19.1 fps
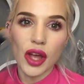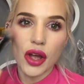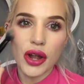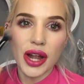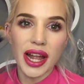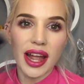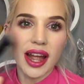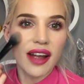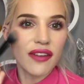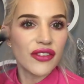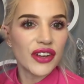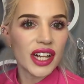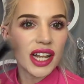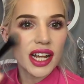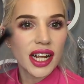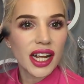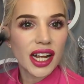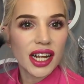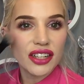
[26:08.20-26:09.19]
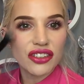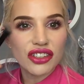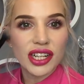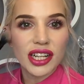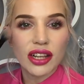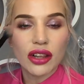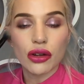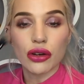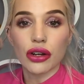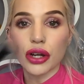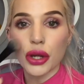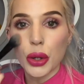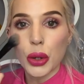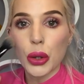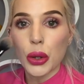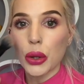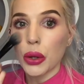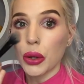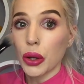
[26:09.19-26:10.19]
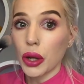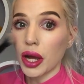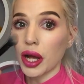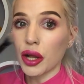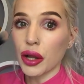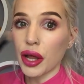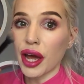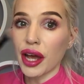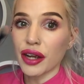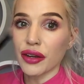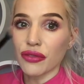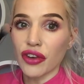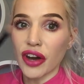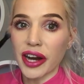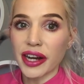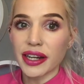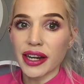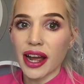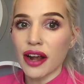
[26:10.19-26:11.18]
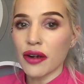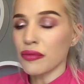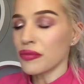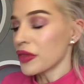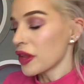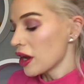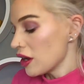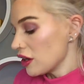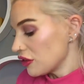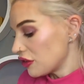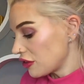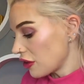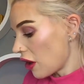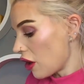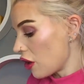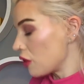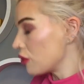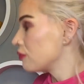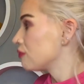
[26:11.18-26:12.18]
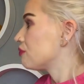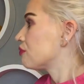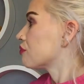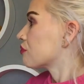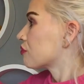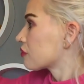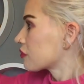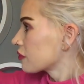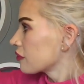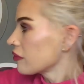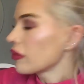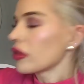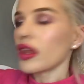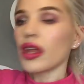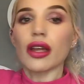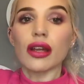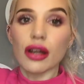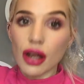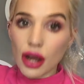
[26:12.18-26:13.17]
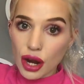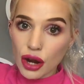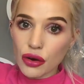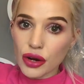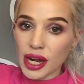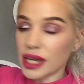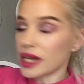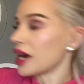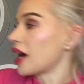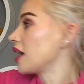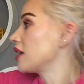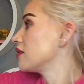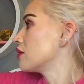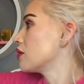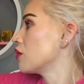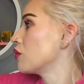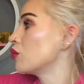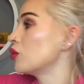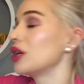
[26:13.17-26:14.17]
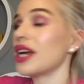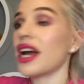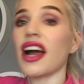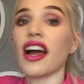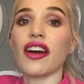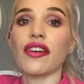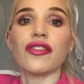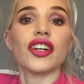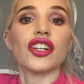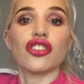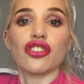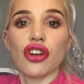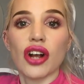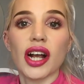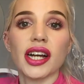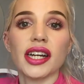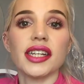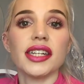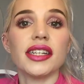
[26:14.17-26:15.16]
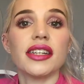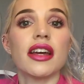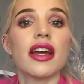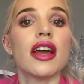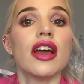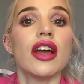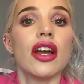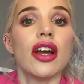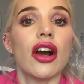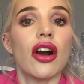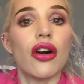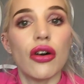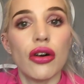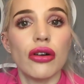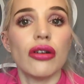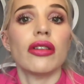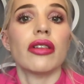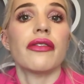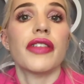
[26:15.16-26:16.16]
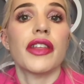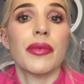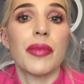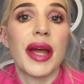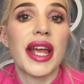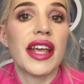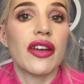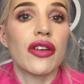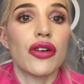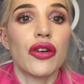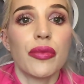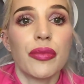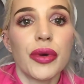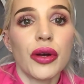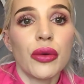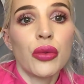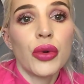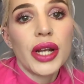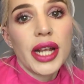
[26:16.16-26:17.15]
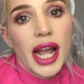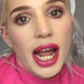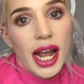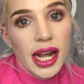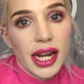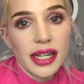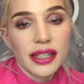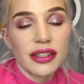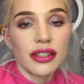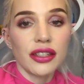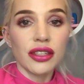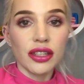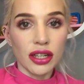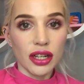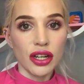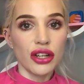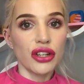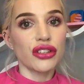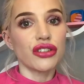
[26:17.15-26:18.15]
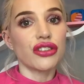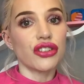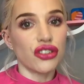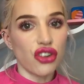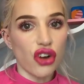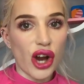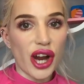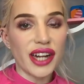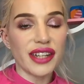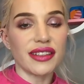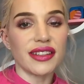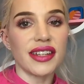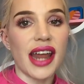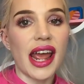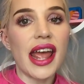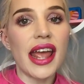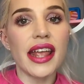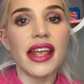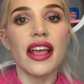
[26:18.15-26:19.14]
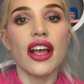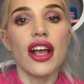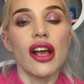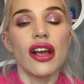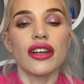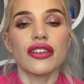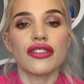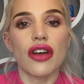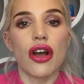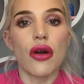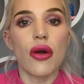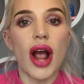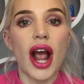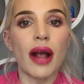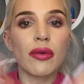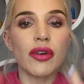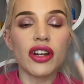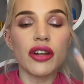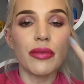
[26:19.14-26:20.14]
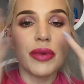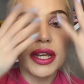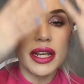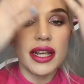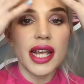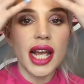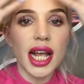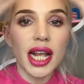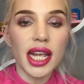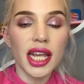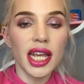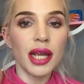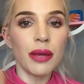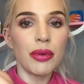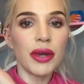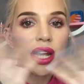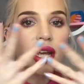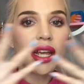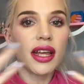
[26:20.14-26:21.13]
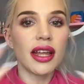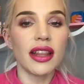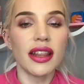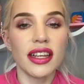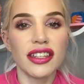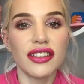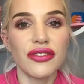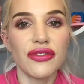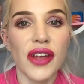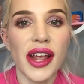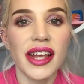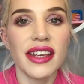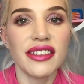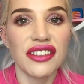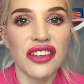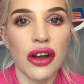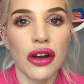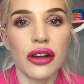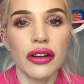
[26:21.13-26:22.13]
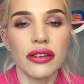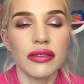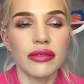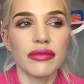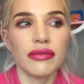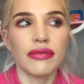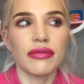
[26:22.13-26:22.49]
Okay, I feel like I actually look alive right now. So, okay guys, we have tried all of the makeup we had to try today. So I'm going to be keeping this face on